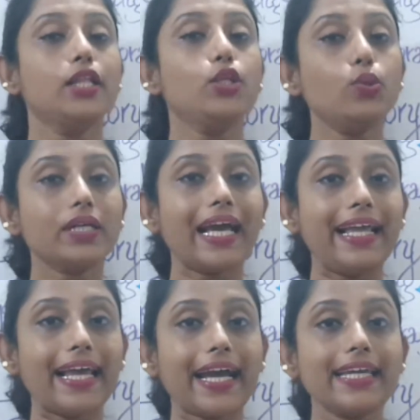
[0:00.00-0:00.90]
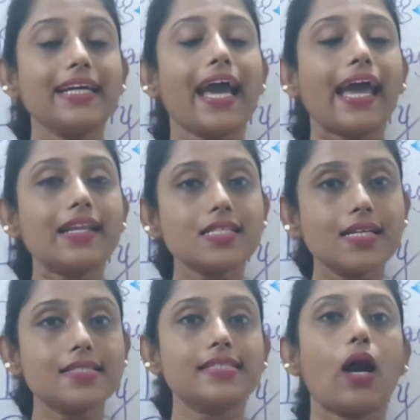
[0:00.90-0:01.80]
Look alike and
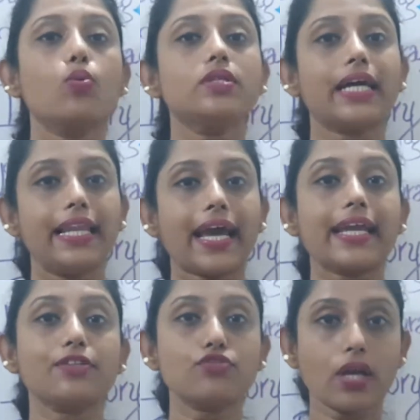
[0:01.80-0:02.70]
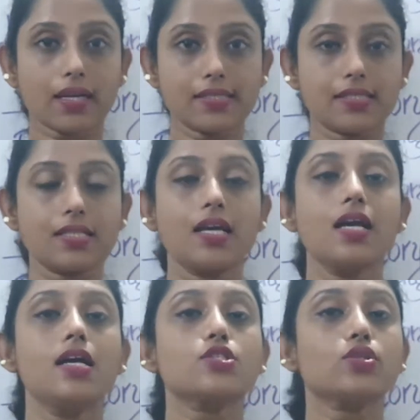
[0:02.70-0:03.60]
sound alike drugs.
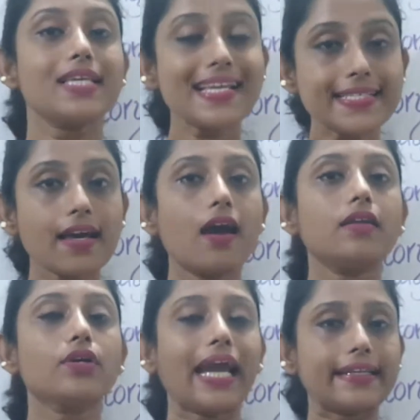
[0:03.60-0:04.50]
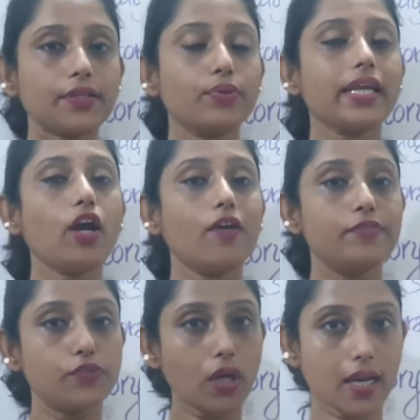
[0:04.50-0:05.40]
So these are category
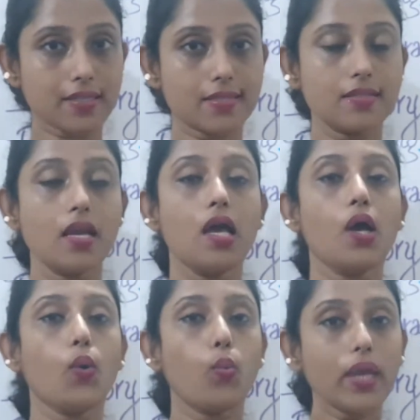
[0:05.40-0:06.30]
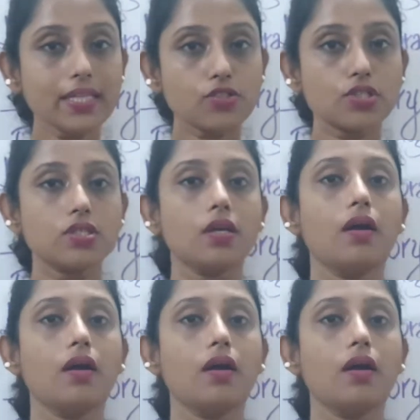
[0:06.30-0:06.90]
of drugs which